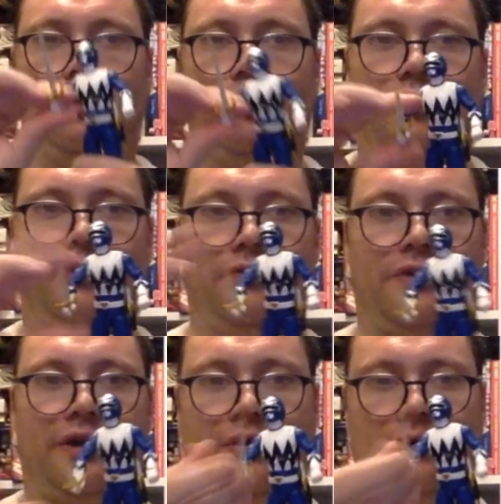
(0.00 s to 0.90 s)
and
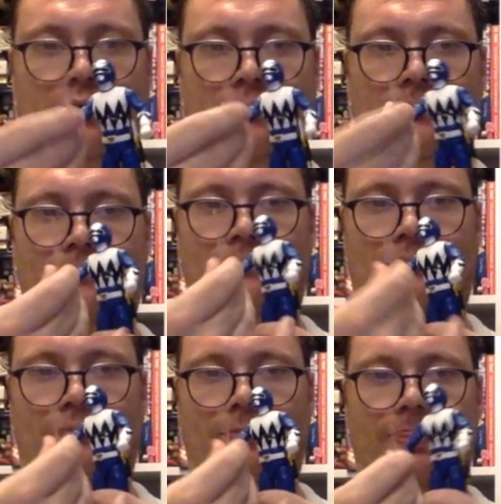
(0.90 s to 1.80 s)
then
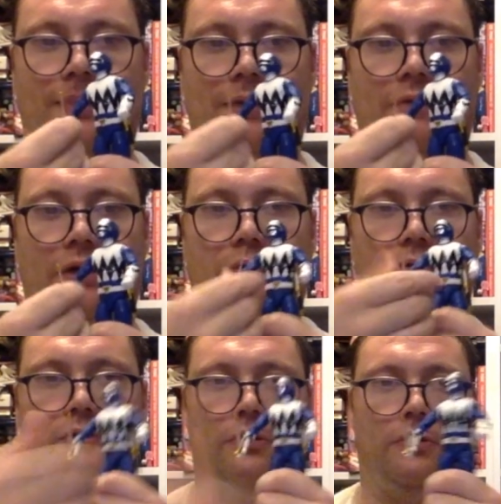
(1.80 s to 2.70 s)
there we go,
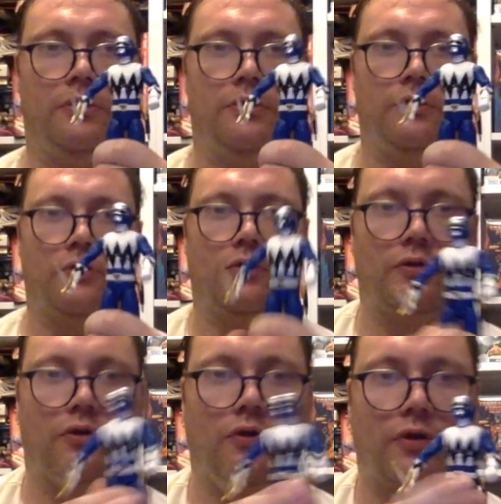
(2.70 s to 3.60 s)

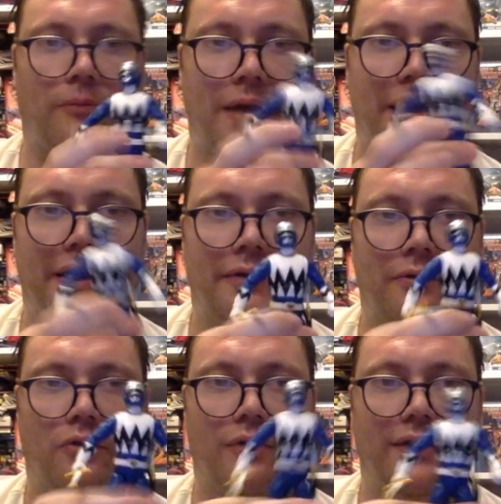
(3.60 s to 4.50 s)
got the main
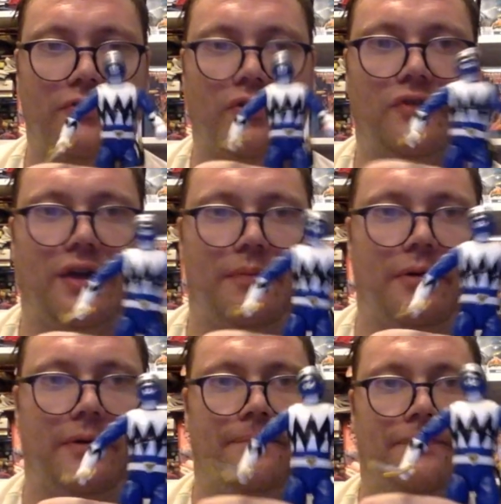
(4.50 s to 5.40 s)
Quasar Saber
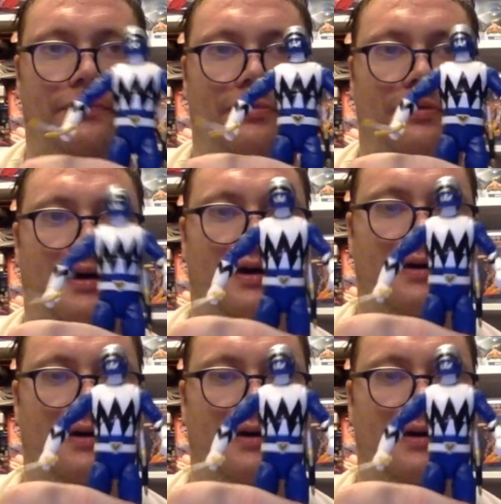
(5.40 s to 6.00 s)
there.